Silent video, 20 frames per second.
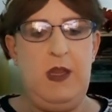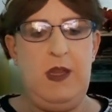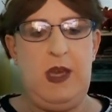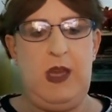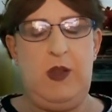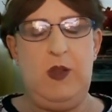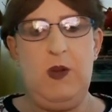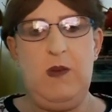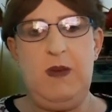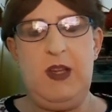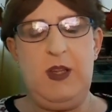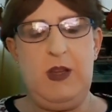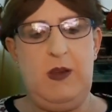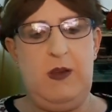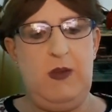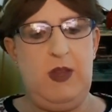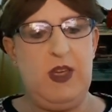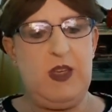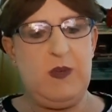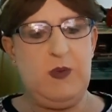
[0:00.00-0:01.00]
They normally
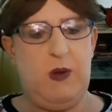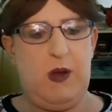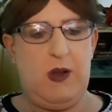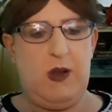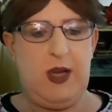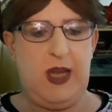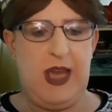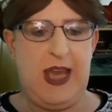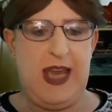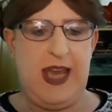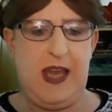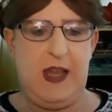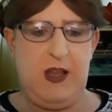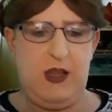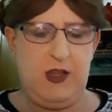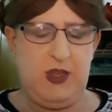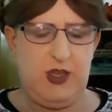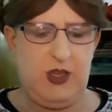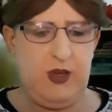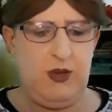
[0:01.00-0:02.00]
do this one
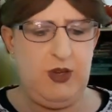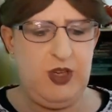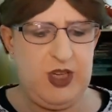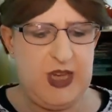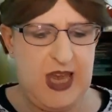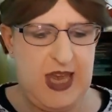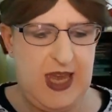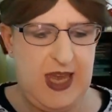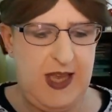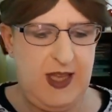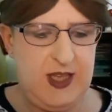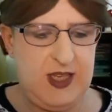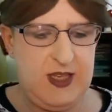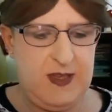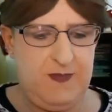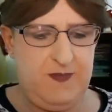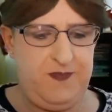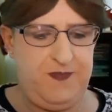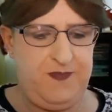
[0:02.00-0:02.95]
in 2 shades.